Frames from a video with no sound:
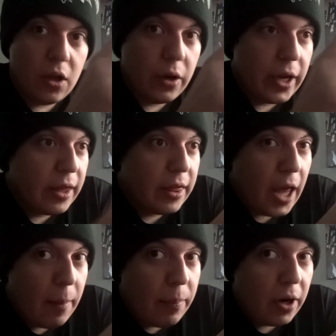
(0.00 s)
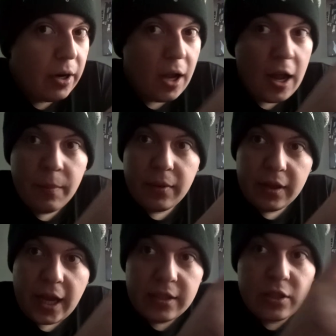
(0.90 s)
okay, that part, um,
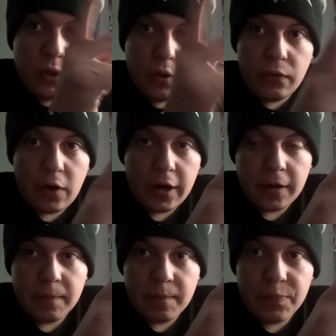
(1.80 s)
that's too far.